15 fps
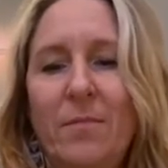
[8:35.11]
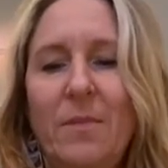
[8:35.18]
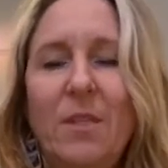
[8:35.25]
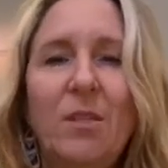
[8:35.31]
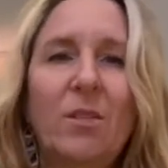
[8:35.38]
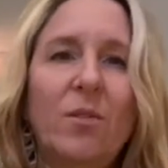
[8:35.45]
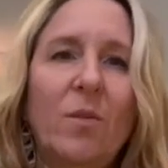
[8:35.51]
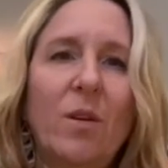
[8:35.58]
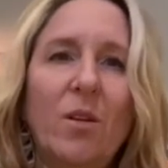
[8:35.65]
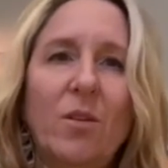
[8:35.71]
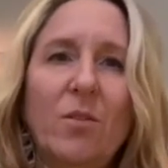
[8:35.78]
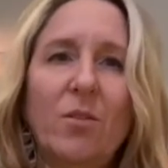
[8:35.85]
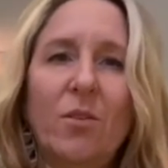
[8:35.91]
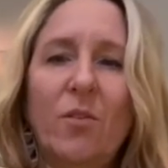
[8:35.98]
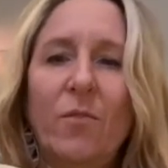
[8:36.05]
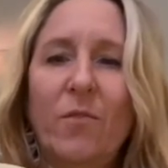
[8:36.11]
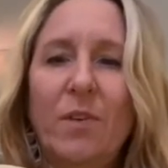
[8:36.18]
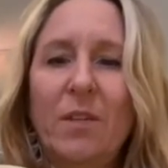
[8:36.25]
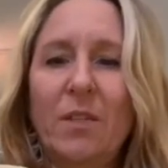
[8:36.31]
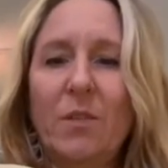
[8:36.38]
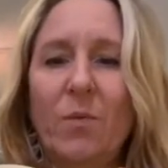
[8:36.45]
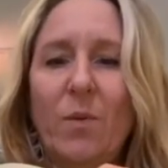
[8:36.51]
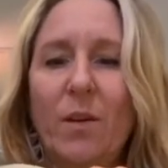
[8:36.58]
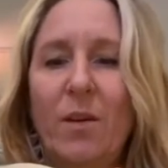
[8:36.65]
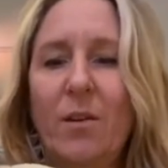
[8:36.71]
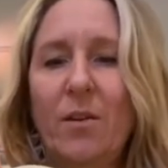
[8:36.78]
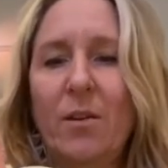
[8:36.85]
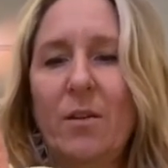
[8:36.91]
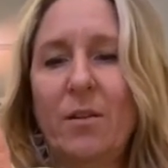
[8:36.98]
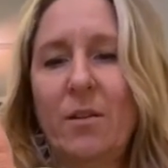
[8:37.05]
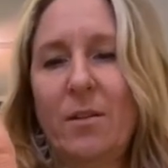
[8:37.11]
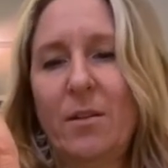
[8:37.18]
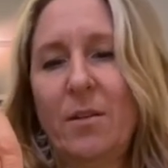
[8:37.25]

Just do it on the surface where